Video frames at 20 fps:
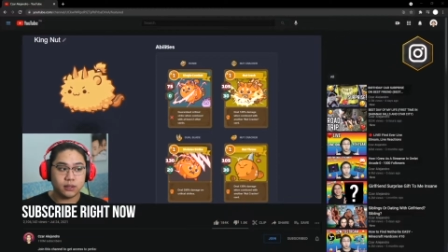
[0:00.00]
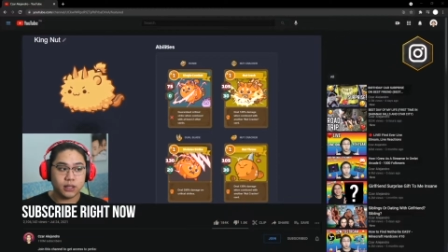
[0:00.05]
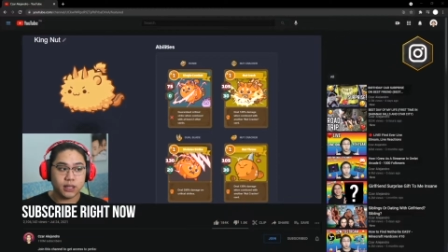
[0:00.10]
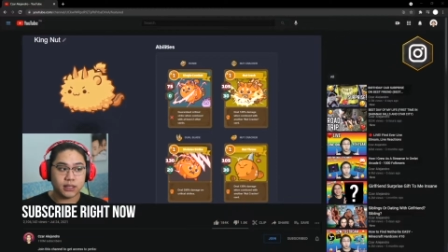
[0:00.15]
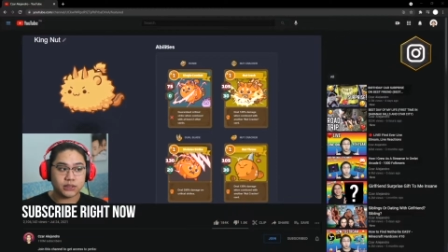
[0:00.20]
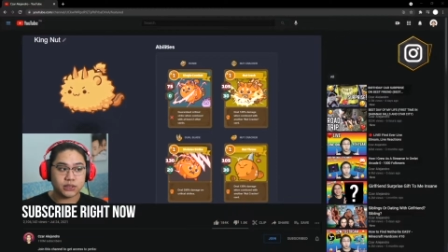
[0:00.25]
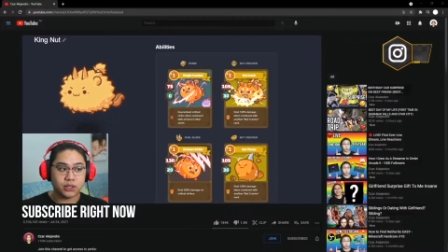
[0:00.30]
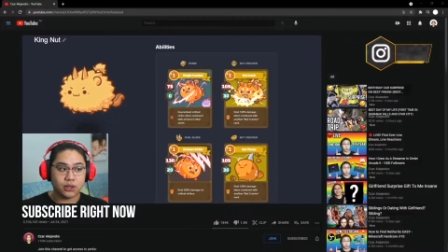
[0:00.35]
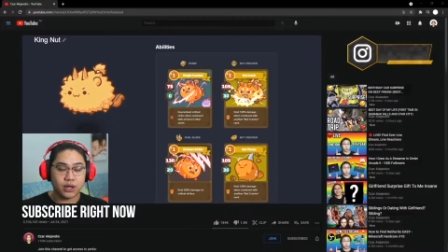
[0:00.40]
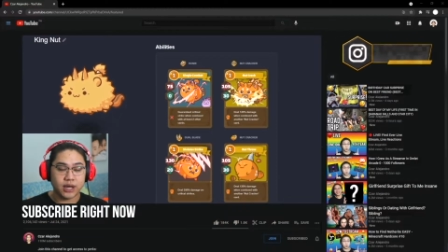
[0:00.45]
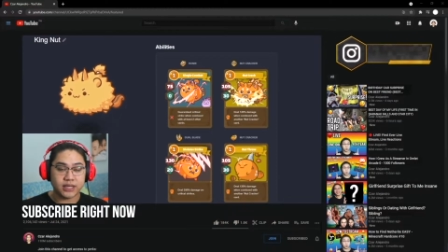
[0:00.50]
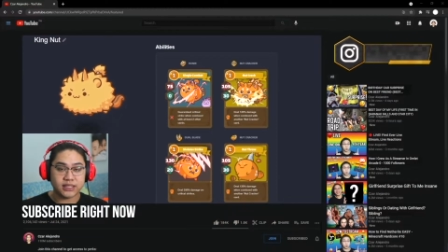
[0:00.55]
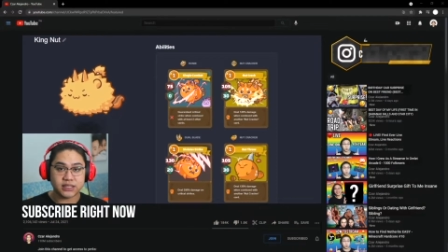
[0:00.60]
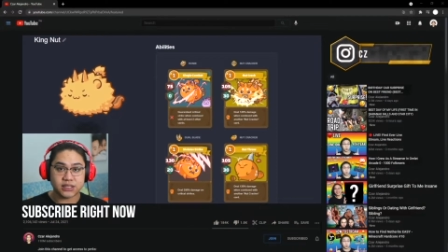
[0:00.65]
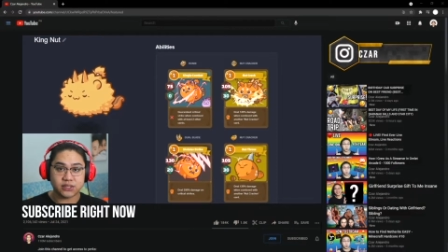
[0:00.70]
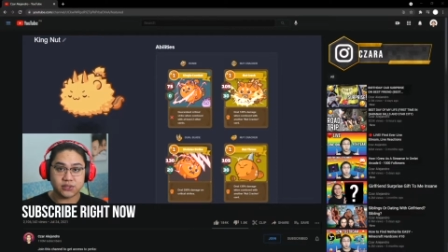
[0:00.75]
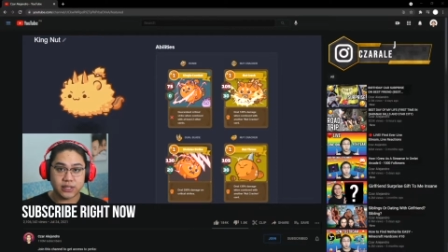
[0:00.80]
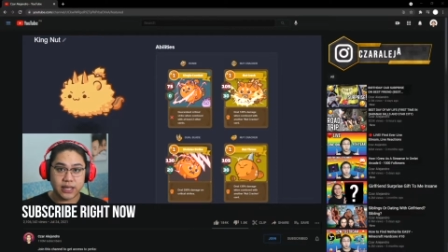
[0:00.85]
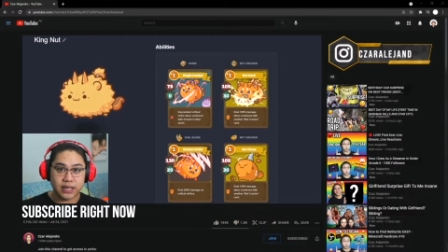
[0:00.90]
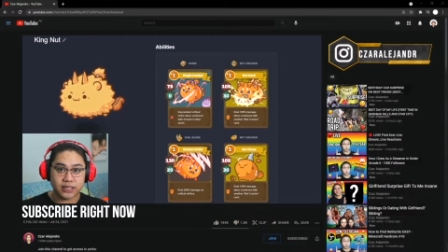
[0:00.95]
as long as
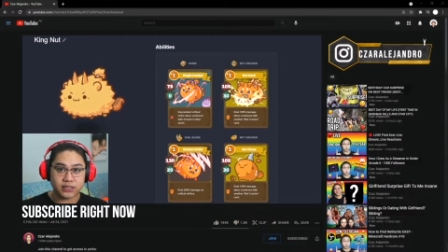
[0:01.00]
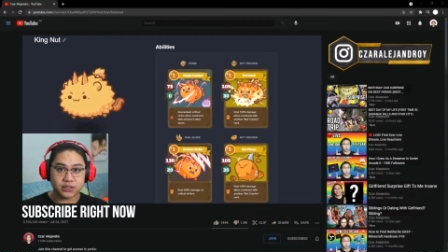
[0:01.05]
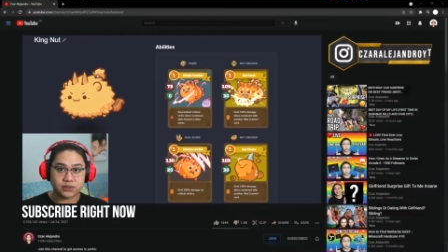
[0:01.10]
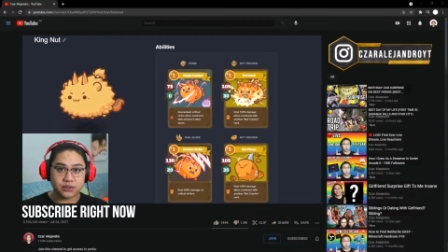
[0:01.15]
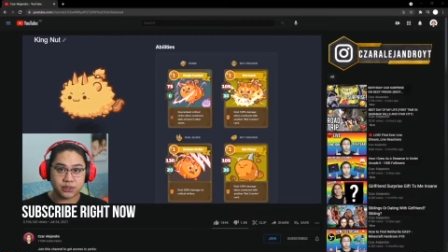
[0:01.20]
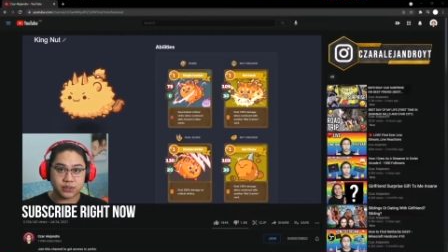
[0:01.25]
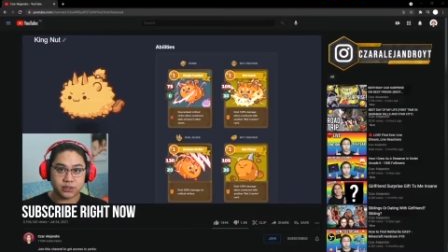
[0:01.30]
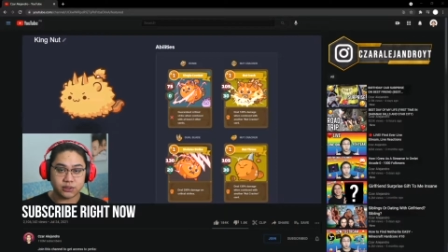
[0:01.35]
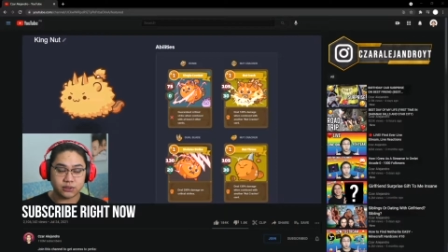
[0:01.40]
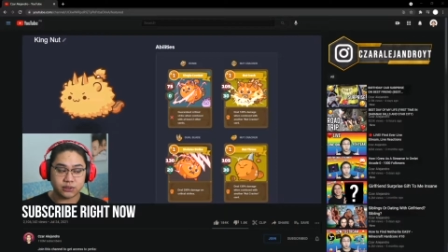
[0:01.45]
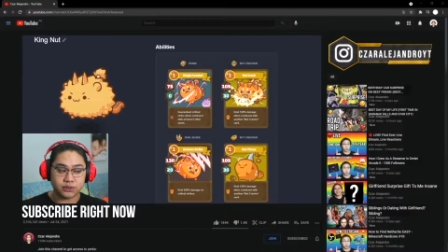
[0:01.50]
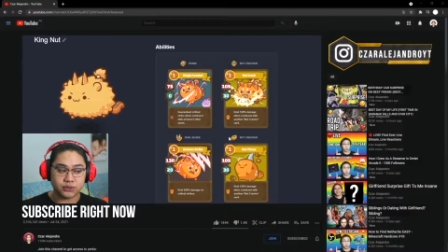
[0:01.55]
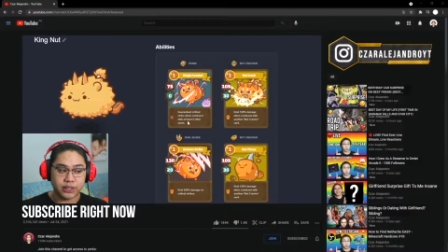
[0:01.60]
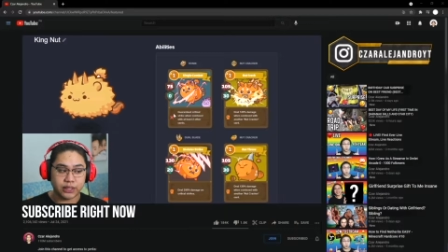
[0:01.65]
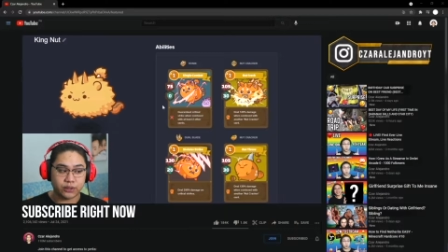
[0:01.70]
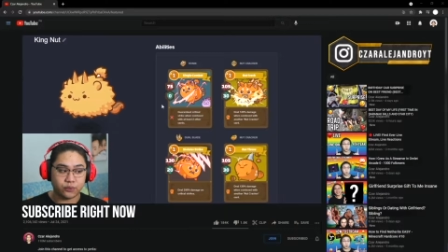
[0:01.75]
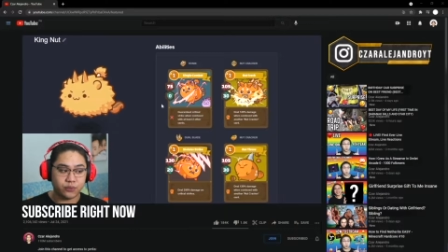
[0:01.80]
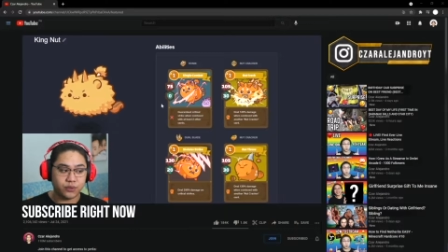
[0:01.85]
it gets critical strike.